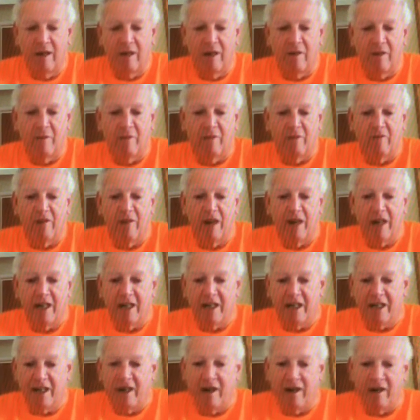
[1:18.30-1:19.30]
But
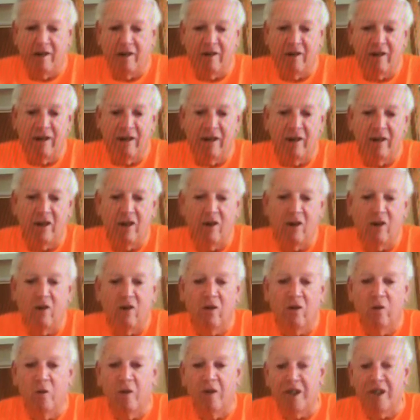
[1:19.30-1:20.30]
really, Deon, you're
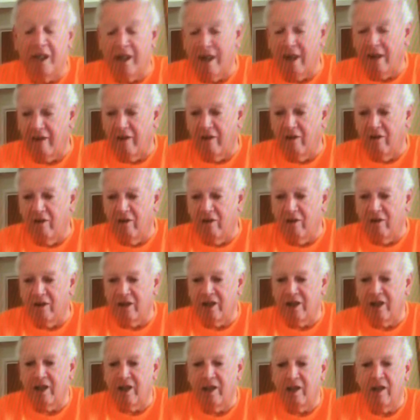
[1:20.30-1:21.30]
always in our
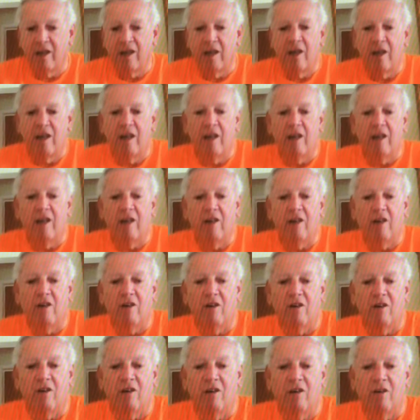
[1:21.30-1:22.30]
thoughts,
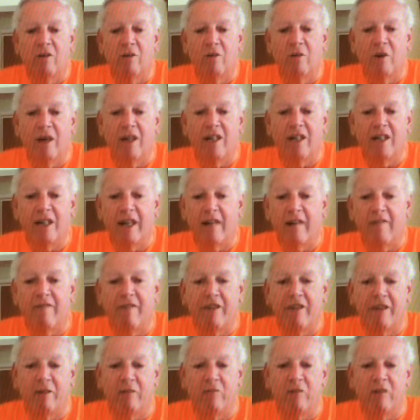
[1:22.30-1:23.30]
you're always in
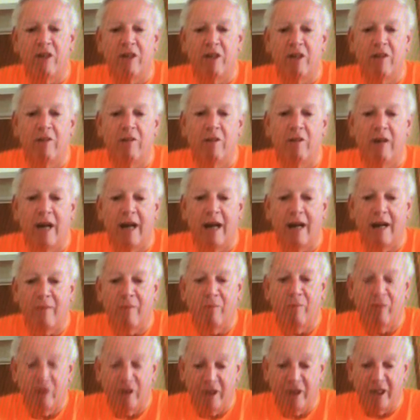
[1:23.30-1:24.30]
everything we do at
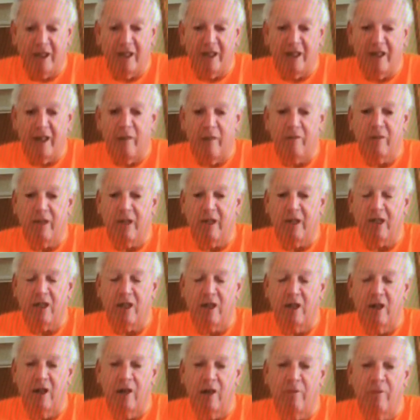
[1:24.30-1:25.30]
Portishead Town Tennis
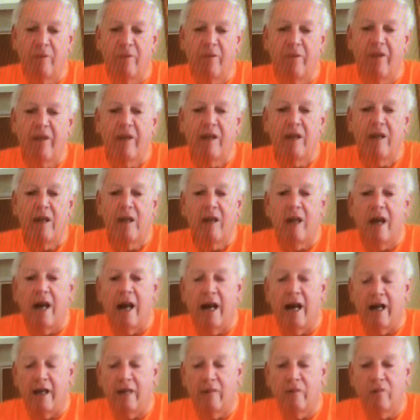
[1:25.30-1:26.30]
Club,
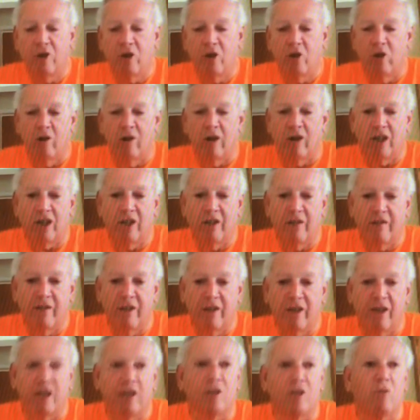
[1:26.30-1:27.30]
and I'm sure lots of
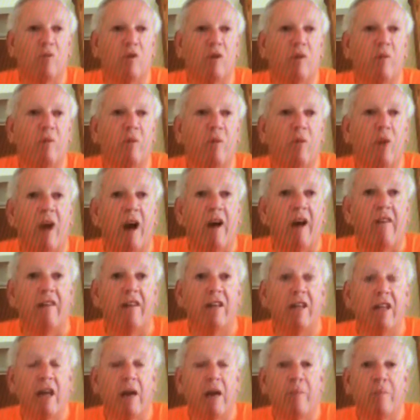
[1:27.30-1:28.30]
others will be
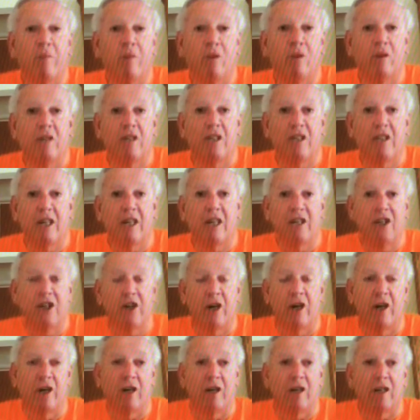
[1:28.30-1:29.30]
wearing their Portishead
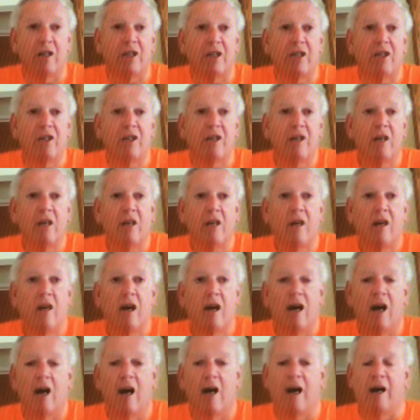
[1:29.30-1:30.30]
shirts.
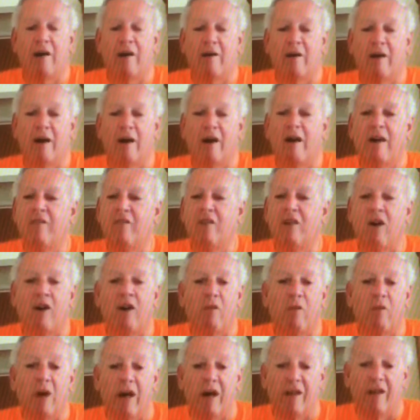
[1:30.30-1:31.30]
I've got
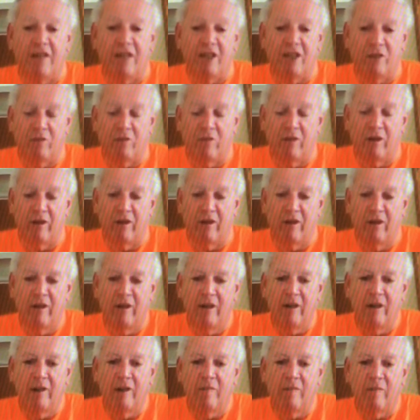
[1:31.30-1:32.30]
to wear this one
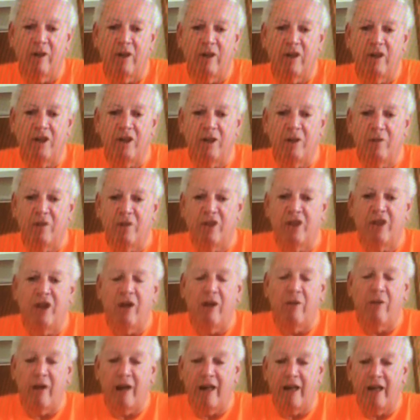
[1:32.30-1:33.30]
because you were
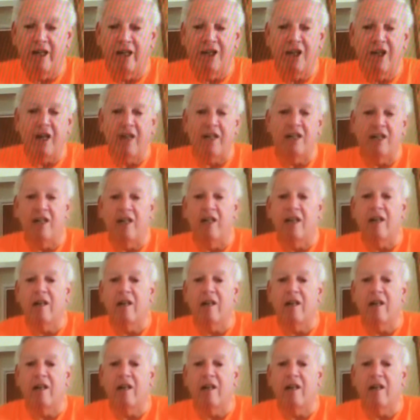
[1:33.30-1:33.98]
so energetic